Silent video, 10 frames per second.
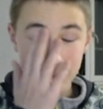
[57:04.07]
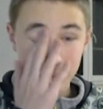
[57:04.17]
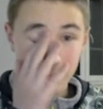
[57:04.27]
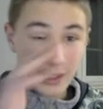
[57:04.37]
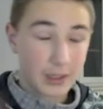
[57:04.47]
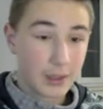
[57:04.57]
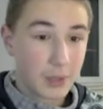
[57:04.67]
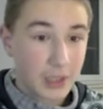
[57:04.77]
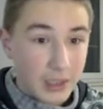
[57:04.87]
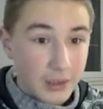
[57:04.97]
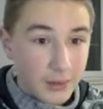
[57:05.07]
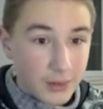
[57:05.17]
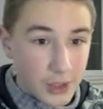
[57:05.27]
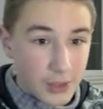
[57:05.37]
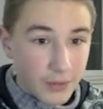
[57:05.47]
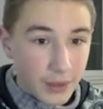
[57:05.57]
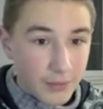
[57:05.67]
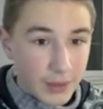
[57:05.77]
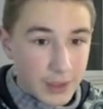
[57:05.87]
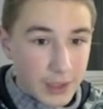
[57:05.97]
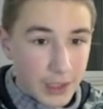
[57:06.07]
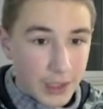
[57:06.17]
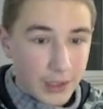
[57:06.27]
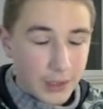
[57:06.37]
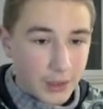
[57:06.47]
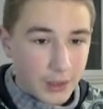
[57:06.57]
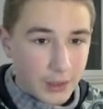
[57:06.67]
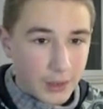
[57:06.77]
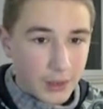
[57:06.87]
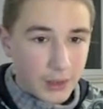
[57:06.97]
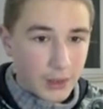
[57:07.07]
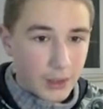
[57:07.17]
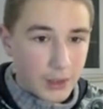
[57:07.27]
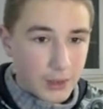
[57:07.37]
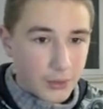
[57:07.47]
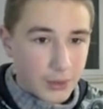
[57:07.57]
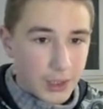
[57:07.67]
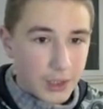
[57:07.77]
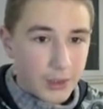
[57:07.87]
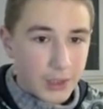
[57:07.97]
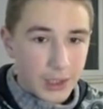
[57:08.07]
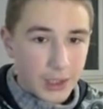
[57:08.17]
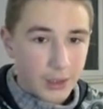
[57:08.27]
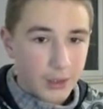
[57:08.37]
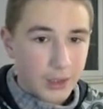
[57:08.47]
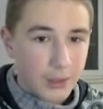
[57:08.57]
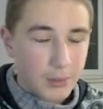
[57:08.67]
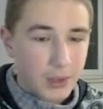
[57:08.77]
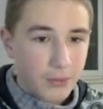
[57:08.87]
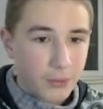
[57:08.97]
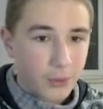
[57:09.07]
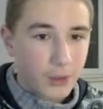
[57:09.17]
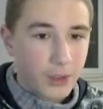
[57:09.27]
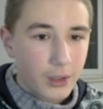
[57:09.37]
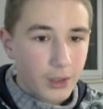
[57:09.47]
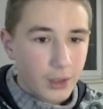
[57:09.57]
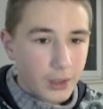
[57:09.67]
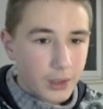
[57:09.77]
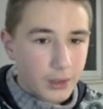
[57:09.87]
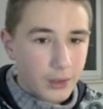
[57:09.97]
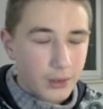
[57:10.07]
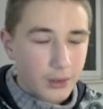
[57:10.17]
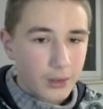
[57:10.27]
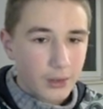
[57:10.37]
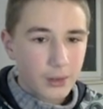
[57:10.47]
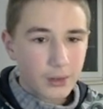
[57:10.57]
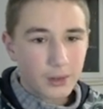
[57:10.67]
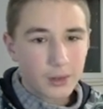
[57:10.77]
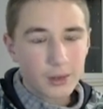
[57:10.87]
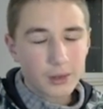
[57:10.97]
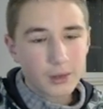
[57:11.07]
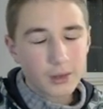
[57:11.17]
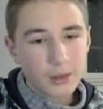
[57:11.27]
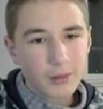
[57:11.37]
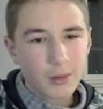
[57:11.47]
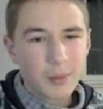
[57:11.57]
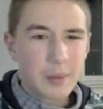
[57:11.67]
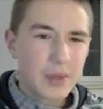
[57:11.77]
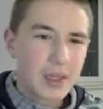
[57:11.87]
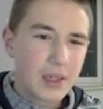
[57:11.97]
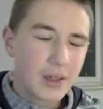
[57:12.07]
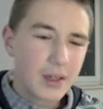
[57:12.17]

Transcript: planning i mean he g5 i take so here here king b4 uh well maybe